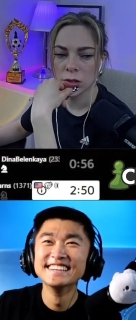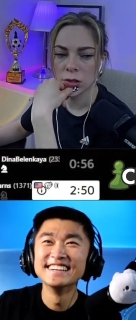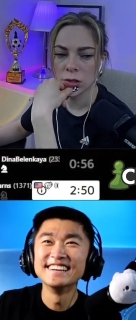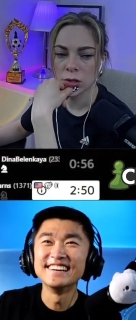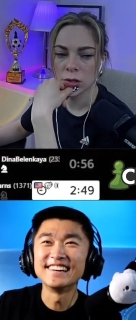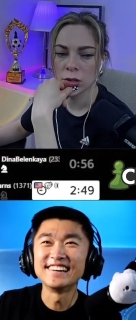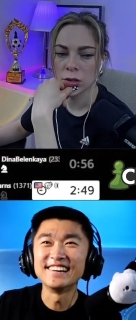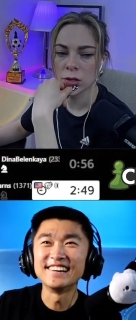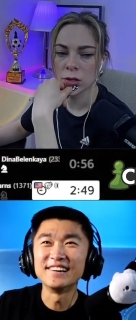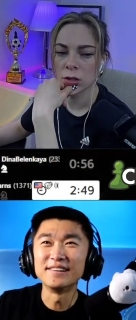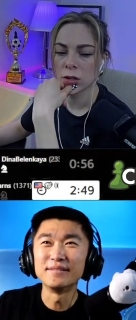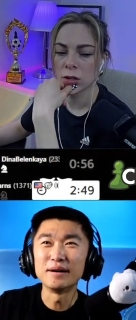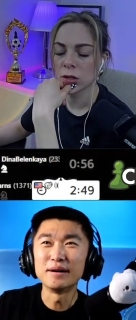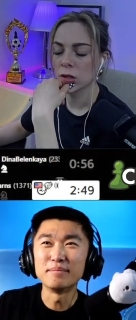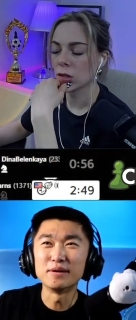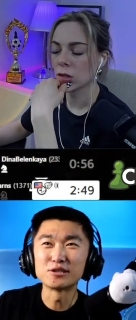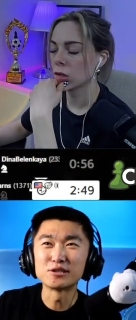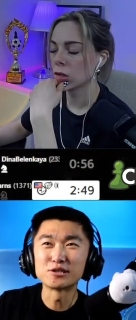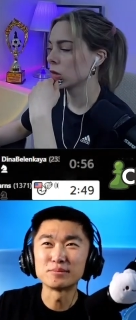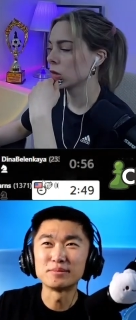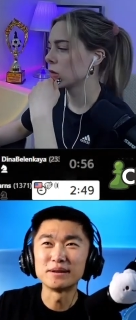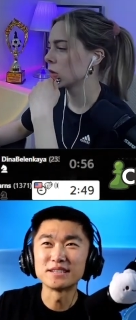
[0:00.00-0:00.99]
Speaker 1: Oh, my
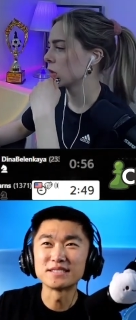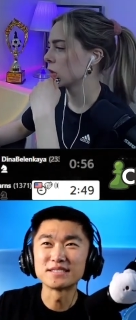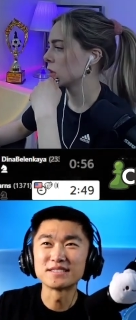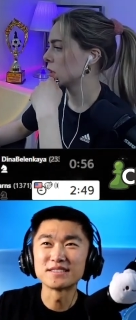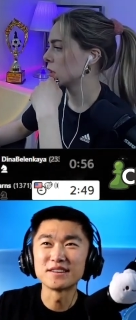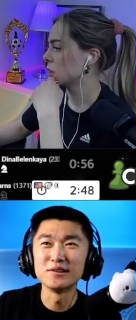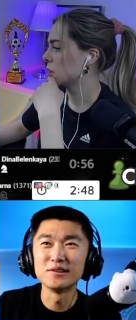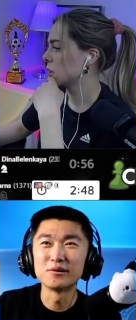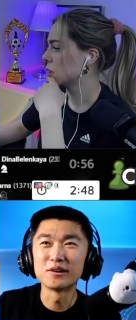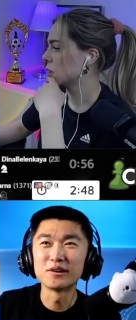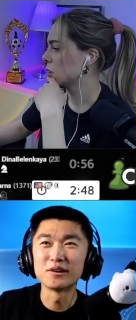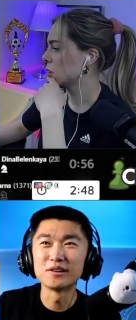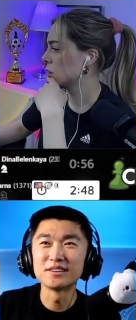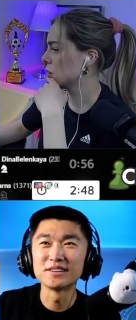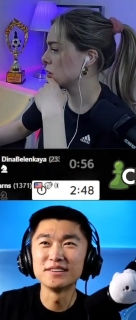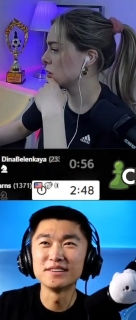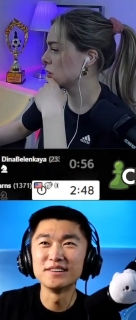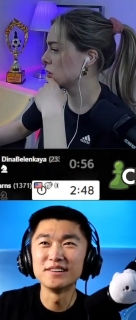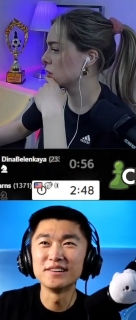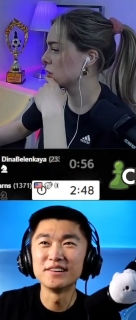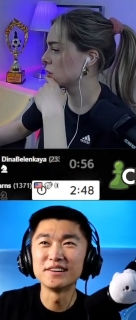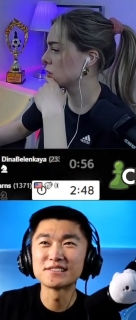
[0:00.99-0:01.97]
bishop has nowhere to
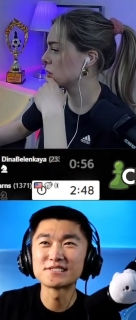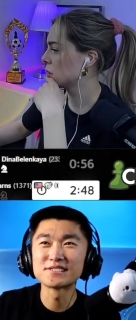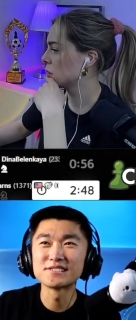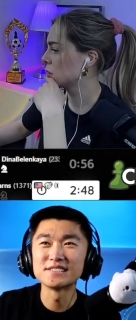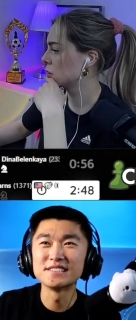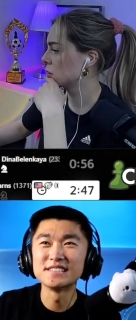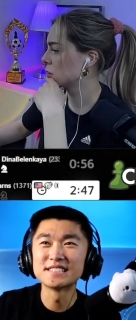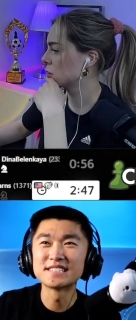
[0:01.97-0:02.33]
go. Actually,